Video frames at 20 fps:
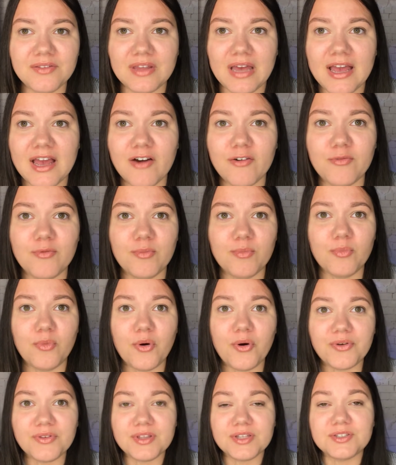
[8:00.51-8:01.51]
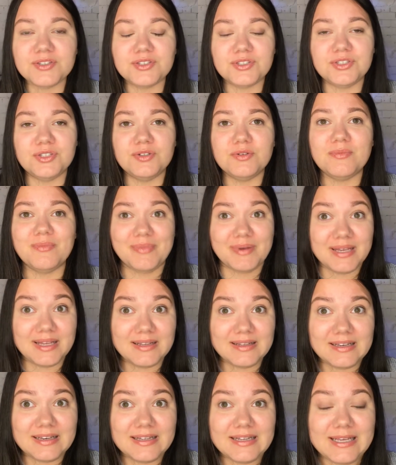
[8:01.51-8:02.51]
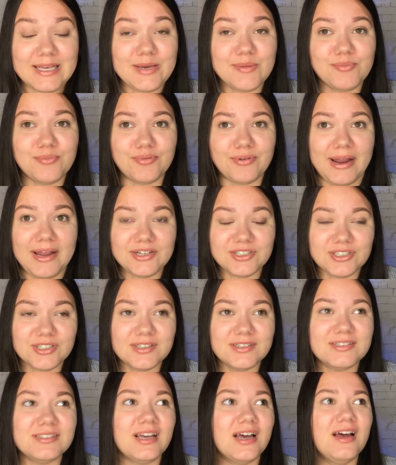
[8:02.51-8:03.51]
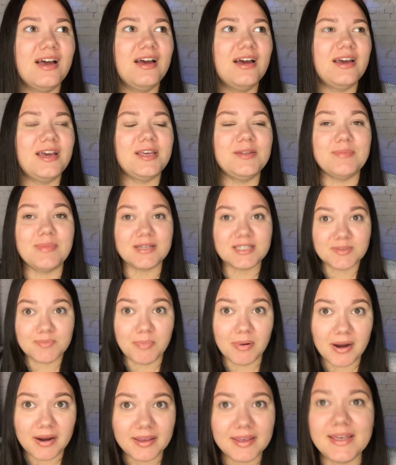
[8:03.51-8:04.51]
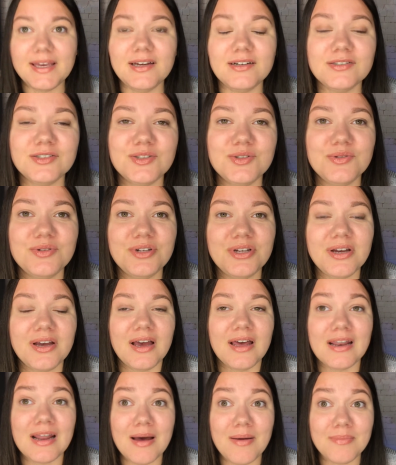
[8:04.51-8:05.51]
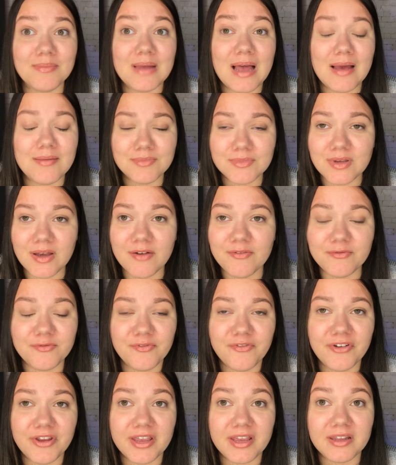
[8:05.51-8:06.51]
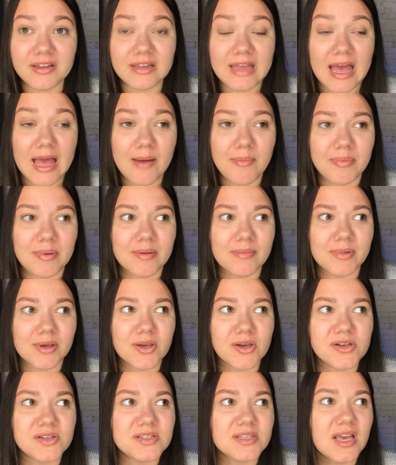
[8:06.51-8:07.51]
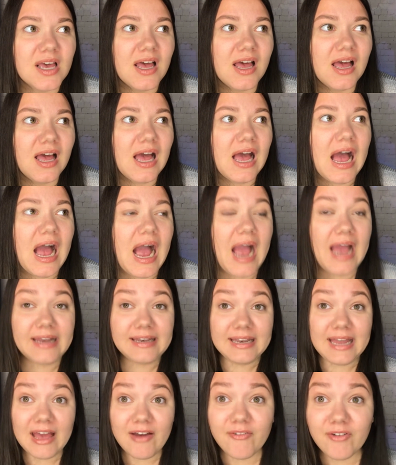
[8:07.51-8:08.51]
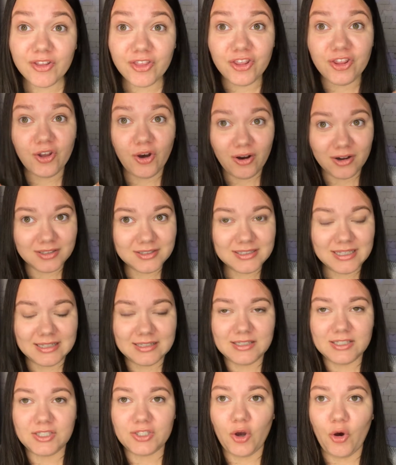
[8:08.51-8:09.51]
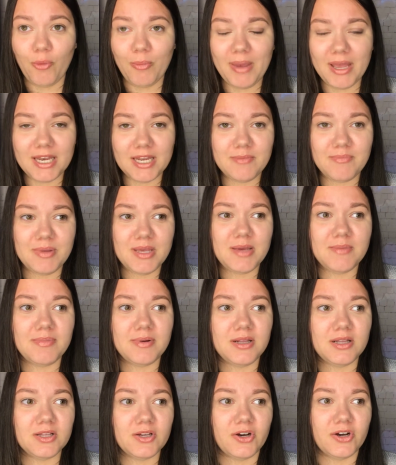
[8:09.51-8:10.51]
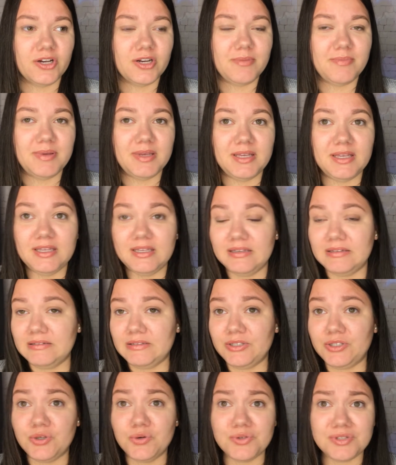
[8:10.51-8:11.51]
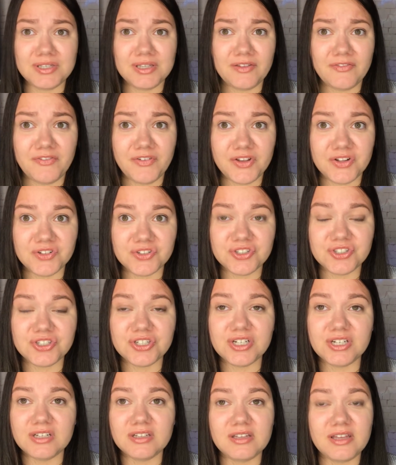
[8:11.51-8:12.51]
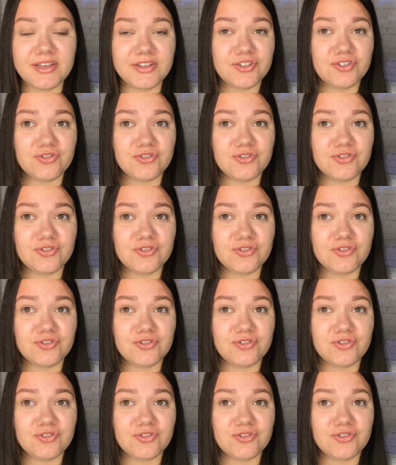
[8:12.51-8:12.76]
I have more than 2 million impressions in my Sparkier studio, and I'm freaking happy, because I never thought that so many people gonna be using the filter. Like,